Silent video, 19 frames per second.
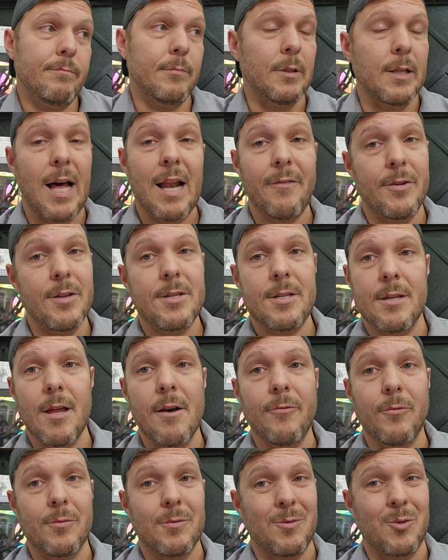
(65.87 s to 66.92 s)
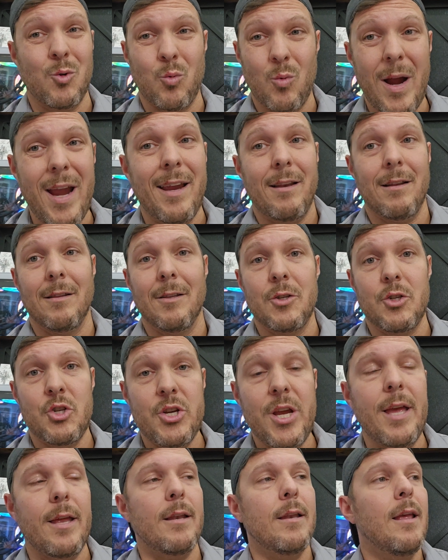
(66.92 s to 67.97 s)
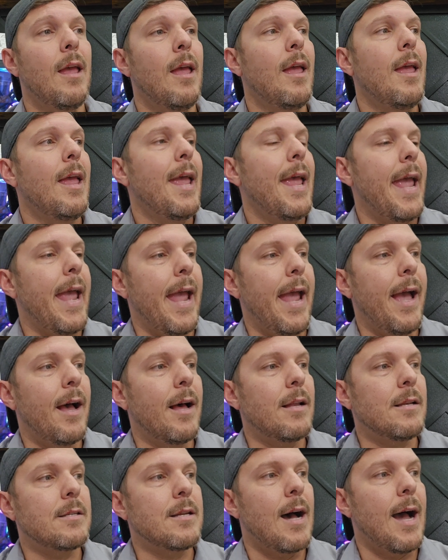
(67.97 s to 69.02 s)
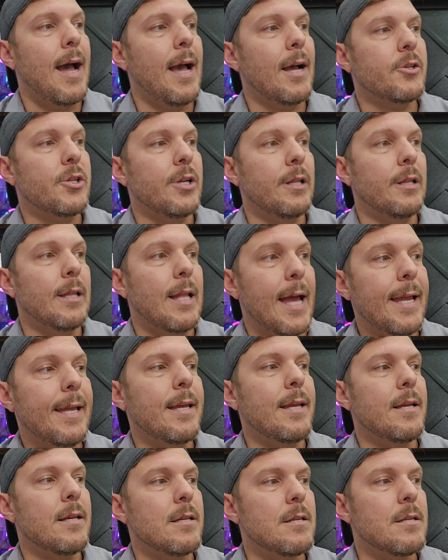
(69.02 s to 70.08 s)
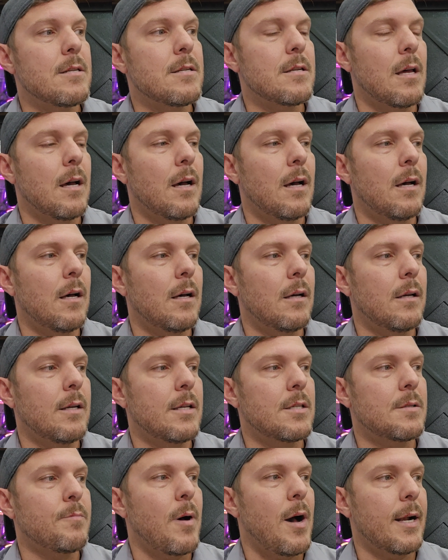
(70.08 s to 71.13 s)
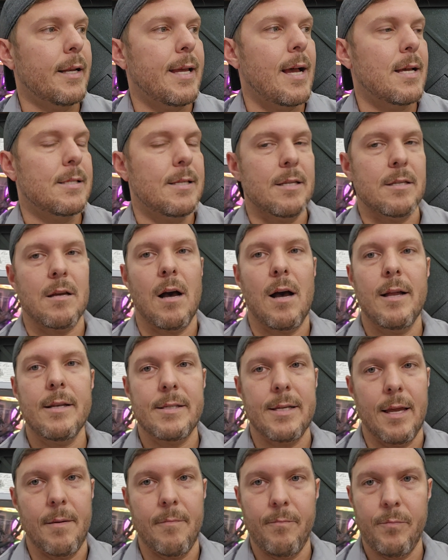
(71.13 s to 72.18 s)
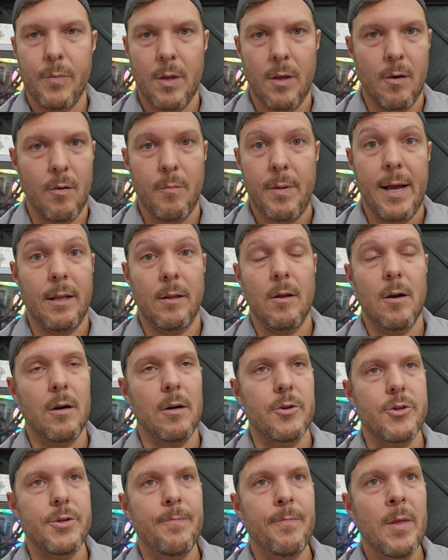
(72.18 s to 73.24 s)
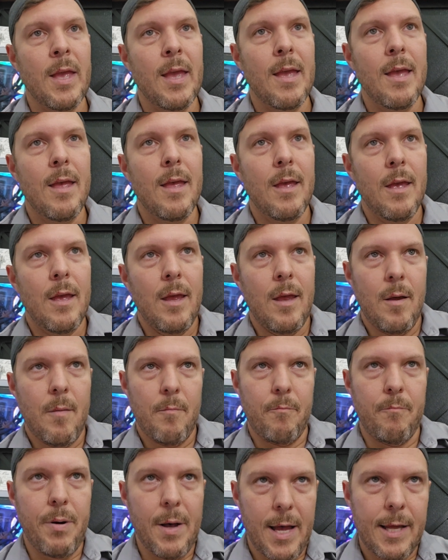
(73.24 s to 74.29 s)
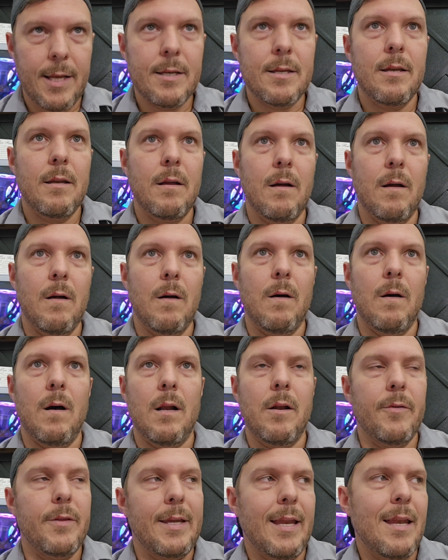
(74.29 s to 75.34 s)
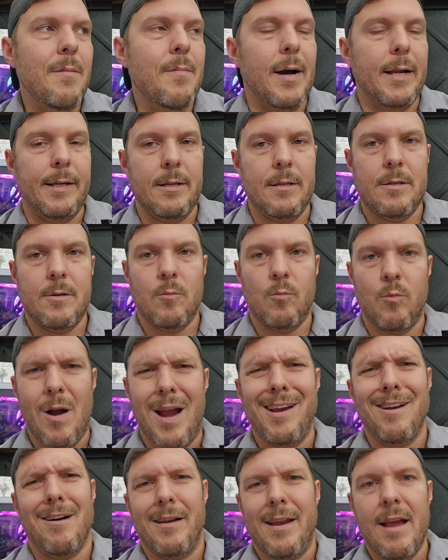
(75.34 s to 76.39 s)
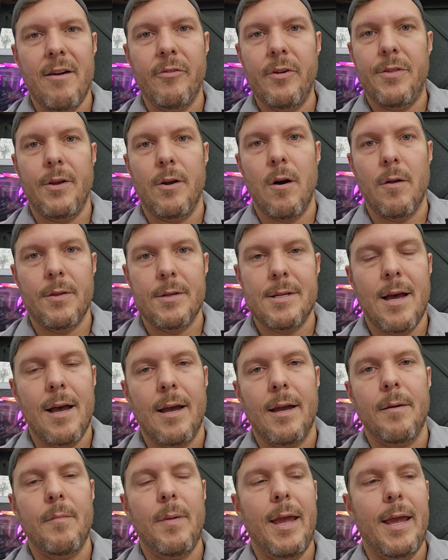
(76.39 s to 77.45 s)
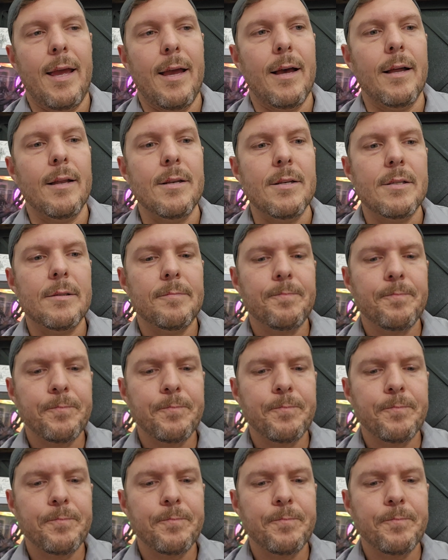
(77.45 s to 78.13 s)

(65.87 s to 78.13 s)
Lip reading: a lot of his stuff is great, legit. And I actually like his podcast and his content, you know, by and large. But I don't think anybody's right on everything all the time. And